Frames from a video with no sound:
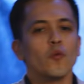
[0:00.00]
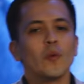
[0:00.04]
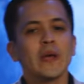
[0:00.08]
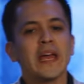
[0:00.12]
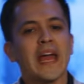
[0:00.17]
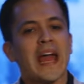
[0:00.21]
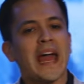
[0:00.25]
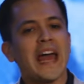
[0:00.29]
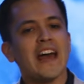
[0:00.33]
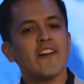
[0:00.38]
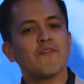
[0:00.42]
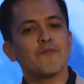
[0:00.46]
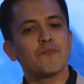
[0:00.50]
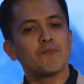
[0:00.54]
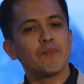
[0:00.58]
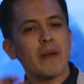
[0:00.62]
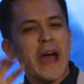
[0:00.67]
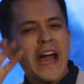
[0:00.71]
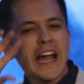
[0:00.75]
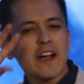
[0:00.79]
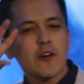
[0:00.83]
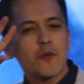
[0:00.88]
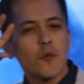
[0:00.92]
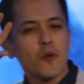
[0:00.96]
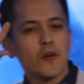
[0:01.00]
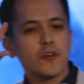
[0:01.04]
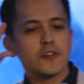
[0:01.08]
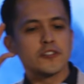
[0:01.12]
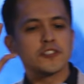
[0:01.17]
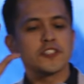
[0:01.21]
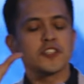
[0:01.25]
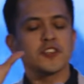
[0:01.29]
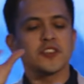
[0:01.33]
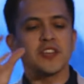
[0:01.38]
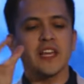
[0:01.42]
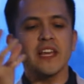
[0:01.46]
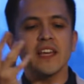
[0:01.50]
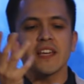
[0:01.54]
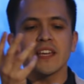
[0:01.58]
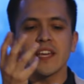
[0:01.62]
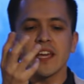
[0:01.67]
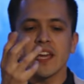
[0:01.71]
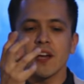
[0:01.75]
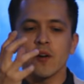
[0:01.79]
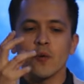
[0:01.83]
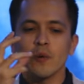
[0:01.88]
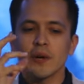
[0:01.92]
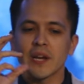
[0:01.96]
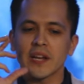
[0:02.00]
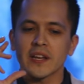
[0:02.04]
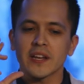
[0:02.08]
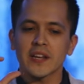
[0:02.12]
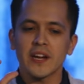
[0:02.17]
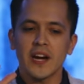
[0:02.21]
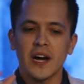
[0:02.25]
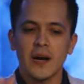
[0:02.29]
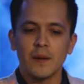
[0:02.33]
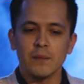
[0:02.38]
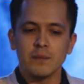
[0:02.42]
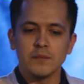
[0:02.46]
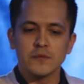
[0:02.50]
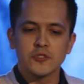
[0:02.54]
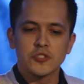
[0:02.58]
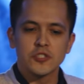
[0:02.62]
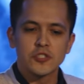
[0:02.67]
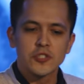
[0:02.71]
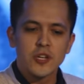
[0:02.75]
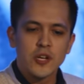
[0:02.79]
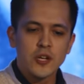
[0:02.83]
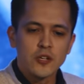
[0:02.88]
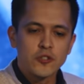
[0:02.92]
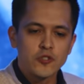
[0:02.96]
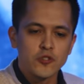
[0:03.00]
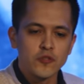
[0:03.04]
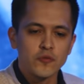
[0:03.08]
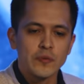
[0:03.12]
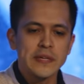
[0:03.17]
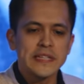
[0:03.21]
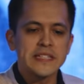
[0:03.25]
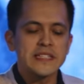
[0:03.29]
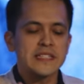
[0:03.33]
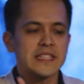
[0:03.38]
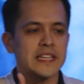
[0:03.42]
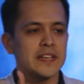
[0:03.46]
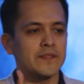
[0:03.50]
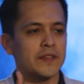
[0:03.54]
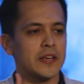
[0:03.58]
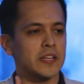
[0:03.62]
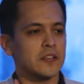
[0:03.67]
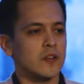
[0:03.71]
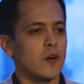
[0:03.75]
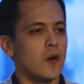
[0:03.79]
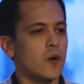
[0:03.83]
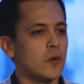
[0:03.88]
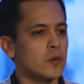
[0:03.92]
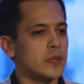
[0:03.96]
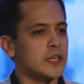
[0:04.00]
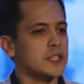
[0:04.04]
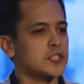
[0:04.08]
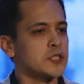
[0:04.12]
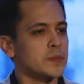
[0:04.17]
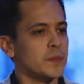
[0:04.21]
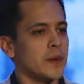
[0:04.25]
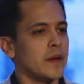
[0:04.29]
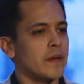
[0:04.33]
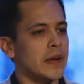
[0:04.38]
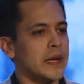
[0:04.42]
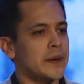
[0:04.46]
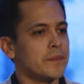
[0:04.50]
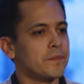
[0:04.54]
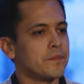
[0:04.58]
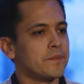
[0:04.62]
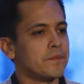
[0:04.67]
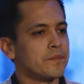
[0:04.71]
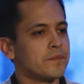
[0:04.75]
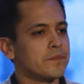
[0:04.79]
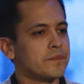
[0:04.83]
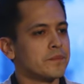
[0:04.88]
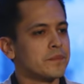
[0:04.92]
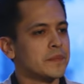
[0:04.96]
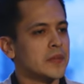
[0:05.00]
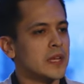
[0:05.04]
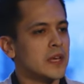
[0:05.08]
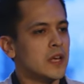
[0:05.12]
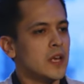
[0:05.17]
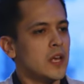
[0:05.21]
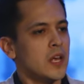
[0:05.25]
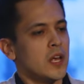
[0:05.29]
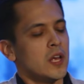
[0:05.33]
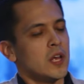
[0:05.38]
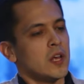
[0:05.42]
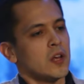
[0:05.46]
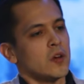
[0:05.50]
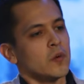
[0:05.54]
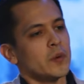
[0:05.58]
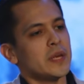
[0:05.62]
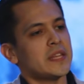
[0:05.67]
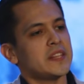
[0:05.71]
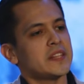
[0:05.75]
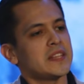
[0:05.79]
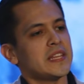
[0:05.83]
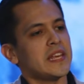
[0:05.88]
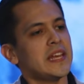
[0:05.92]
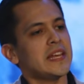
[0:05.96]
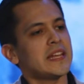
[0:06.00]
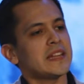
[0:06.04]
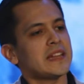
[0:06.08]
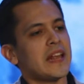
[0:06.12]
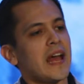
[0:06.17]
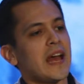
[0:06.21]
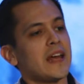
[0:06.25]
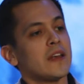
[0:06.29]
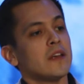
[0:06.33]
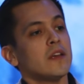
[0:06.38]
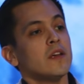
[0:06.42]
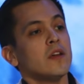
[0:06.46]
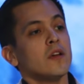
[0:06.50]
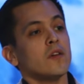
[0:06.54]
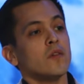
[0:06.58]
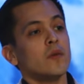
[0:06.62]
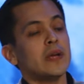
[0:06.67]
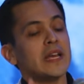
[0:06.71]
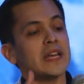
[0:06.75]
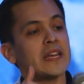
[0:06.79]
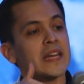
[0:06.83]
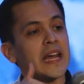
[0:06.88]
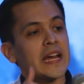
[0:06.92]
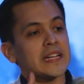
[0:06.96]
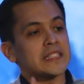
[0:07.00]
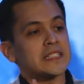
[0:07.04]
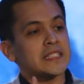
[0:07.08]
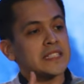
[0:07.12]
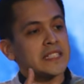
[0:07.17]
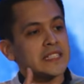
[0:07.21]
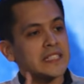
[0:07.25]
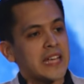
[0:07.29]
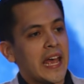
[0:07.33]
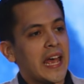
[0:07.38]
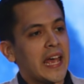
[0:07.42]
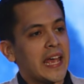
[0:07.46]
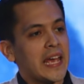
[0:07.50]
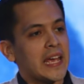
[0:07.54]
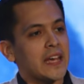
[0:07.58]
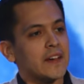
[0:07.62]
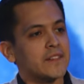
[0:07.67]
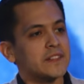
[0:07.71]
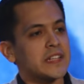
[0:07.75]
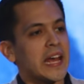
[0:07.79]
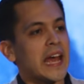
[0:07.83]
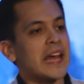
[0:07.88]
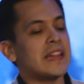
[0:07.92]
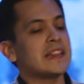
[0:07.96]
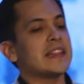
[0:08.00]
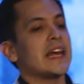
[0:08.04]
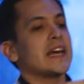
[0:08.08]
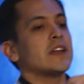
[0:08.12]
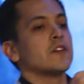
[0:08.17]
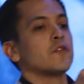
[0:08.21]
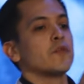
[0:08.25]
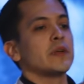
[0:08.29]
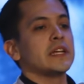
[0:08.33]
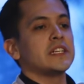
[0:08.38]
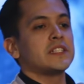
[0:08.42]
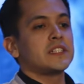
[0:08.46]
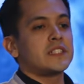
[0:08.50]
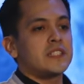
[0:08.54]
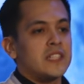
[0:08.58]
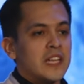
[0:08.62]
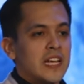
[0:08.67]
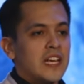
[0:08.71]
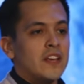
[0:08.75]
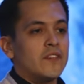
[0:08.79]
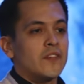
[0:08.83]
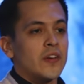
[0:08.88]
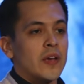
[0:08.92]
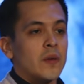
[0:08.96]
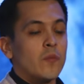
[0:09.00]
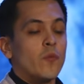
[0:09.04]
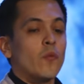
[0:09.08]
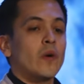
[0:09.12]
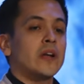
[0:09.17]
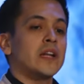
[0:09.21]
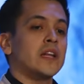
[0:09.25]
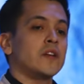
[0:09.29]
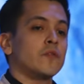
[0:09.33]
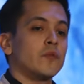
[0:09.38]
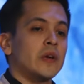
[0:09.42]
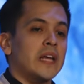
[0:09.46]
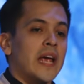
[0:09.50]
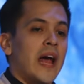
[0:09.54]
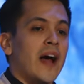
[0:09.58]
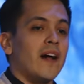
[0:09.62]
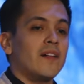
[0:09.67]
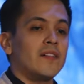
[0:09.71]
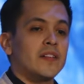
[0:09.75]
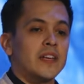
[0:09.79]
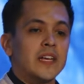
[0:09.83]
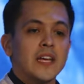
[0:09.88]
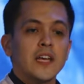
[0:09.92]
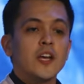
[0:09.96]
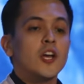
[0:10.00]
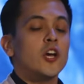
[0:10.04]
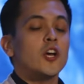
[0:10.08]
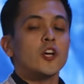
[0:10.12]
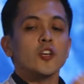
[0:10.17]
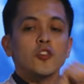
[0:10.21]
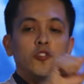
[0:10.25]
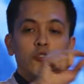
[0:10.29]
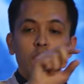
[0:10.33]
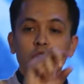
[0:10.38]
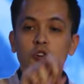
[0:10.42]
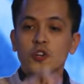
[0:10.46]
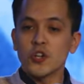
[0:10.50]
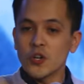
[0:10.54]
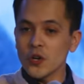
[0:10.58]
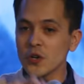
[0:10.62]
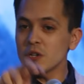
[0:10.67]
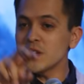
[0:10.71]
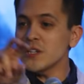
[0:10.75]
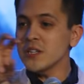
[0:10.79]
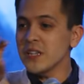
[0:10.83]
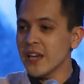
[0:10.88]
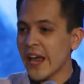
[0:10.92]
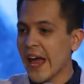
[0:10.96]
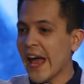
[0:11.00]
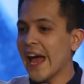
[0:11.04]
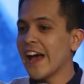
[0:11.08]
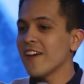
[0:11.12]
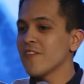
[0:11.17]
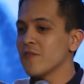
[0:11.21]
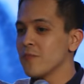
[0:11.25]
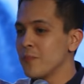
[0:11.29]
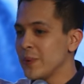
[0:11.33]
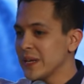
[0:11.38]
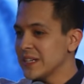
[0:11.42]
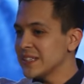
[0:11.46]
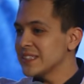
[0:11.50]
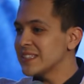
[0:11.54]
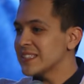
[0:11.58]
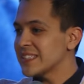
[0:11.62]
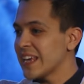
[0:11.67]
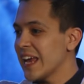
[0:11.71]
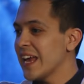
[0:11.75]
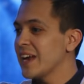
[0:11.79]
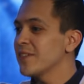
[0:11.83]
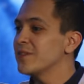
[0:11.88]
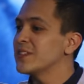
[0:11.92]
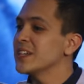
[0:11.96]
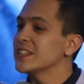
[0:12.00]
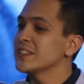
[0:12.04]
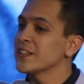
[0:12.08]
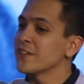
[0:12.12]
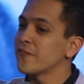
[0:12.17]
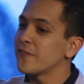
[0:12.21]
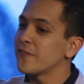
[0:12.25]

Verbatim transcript: we have backwards thinking when it comes to receiving the Holy Spirit. We think that we get saved and then receive Him, when in reality, you couldn't have been saved in the